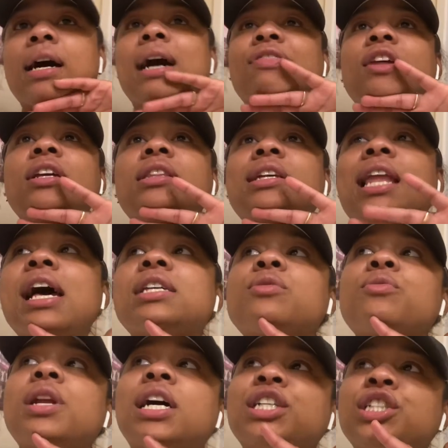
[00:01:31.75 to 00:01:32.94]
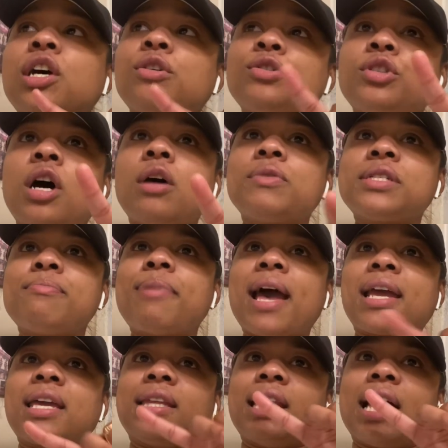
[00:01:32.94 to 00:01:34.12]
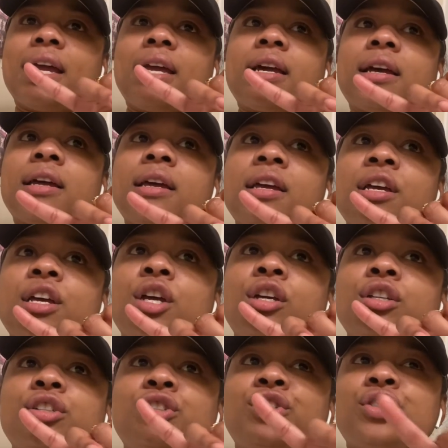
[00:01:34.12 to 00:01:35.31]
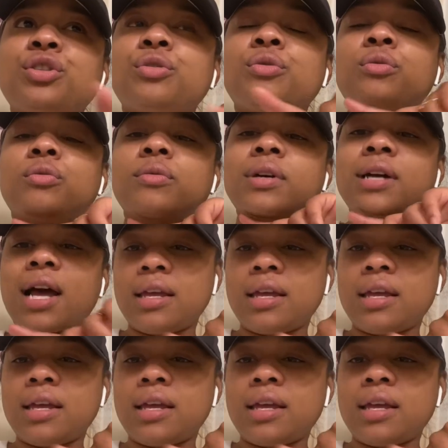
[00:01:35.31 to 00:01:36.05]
Uh, I think the last one I showed y'all was back in like June.